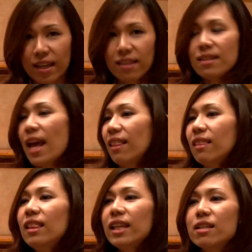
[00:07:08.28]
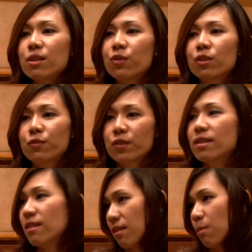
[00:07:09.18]
yes, at least for the
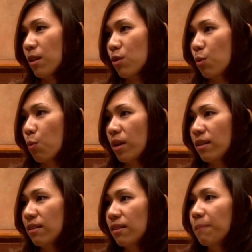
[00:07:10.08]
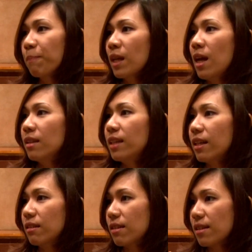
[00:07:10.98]
first 6 months or 1 year, they
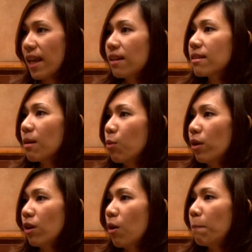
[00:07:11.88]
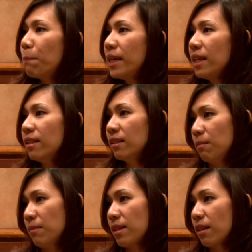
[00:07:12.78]
got to send someone or be there
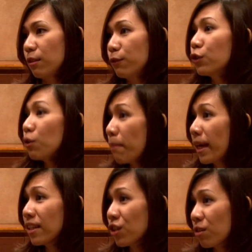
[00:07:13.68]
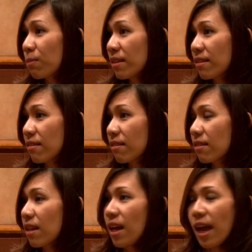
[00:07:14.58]
themselves to manage the
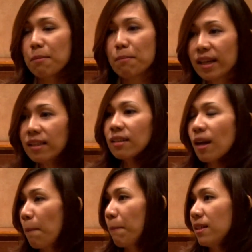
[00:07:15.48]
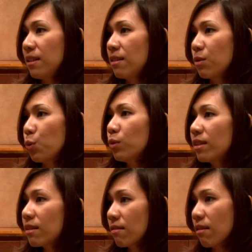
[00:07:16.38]
business. And many companies who
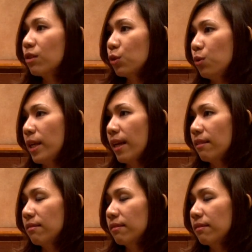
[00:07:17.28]
does not do that,